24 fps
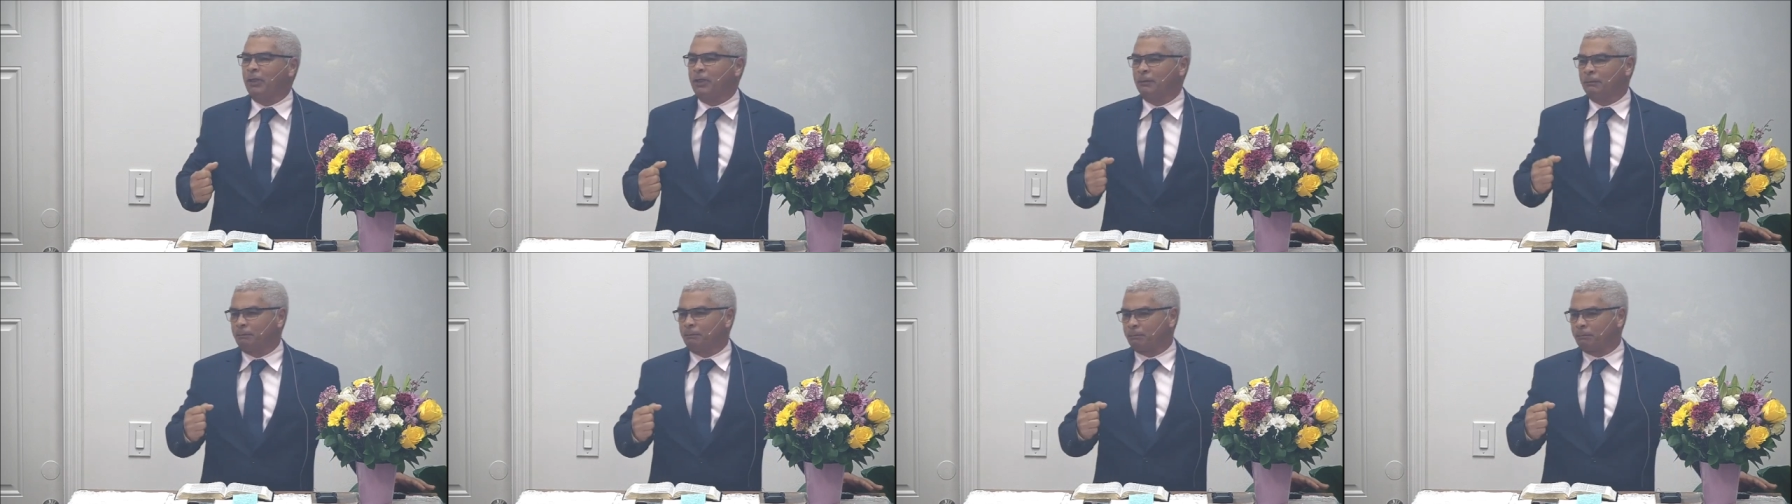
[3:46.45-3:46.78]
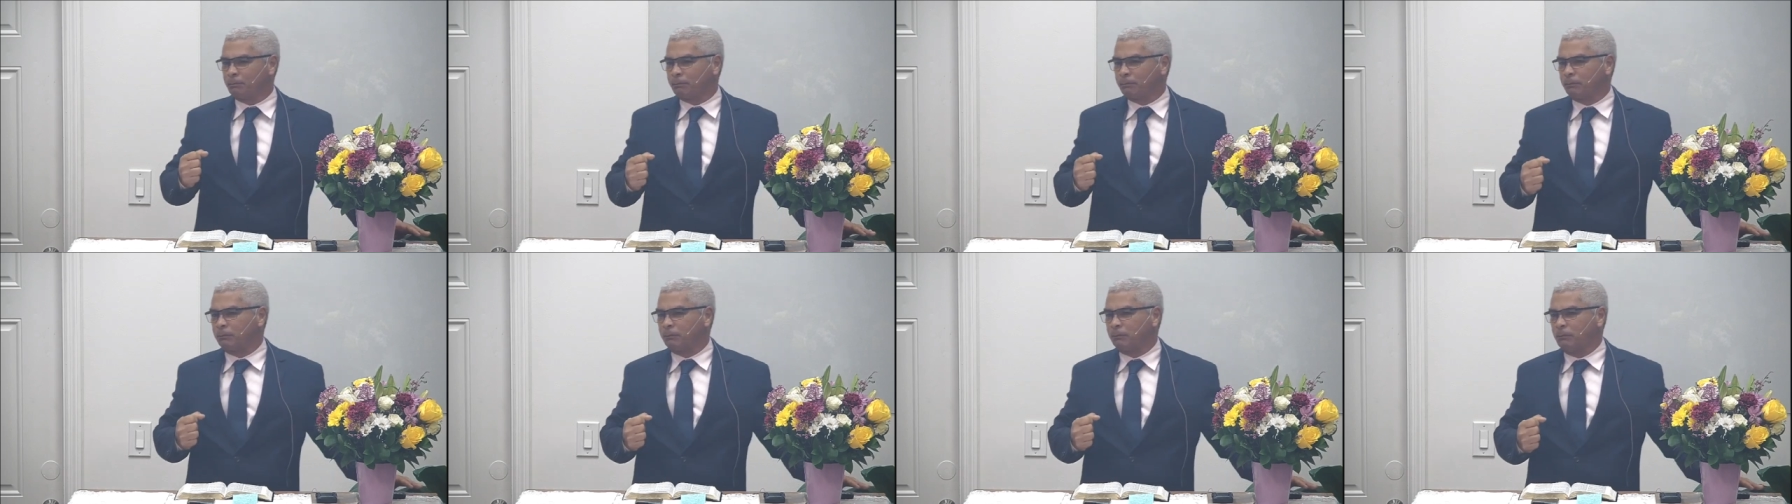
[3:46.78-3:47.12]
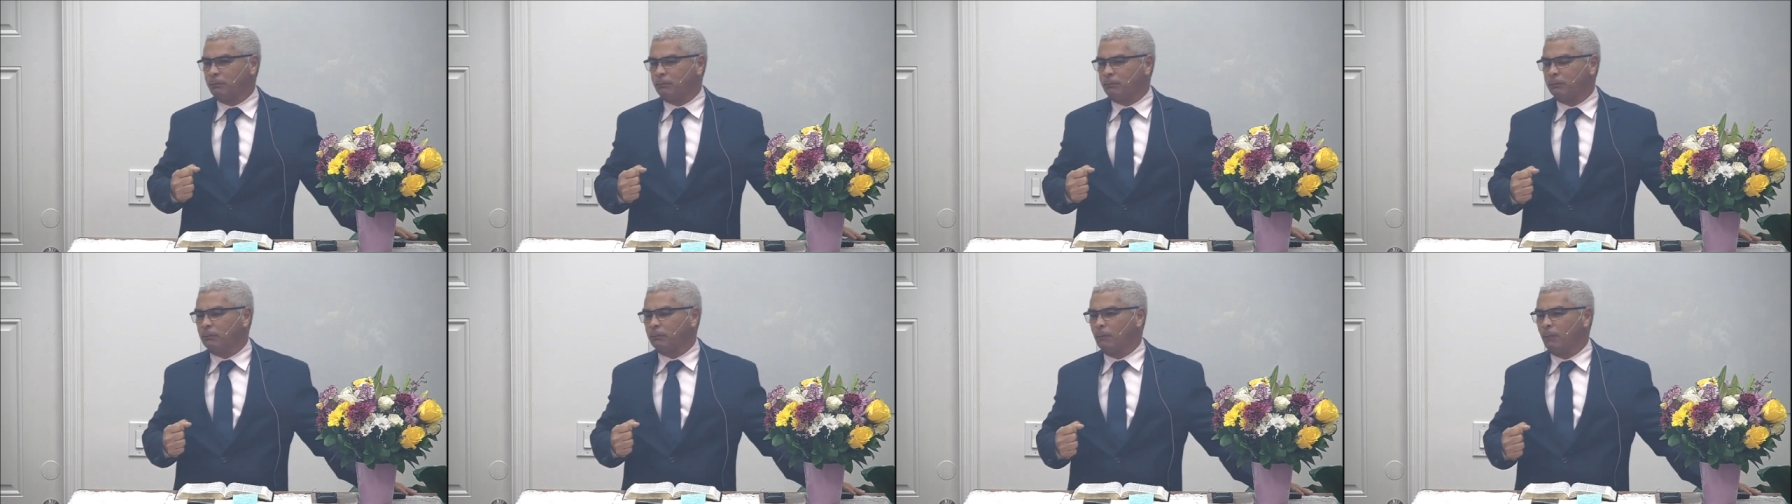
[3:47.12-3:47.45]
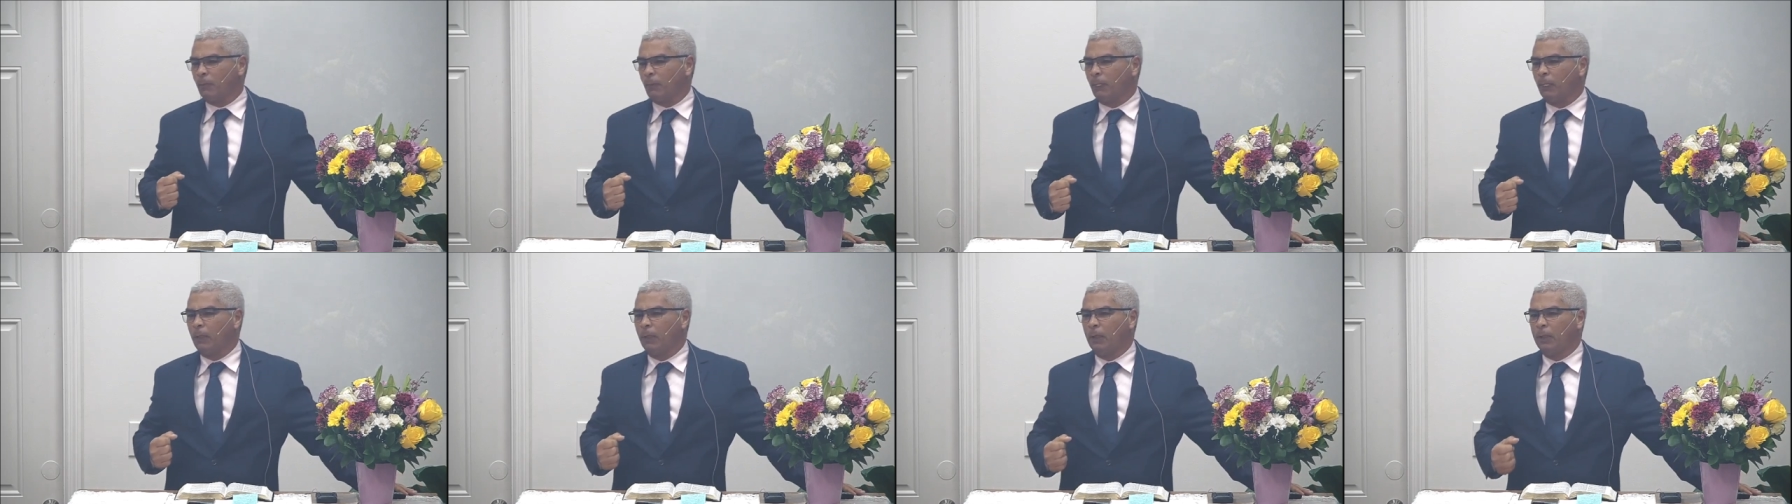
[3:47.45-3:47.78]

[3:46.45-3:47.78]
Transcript: reside and live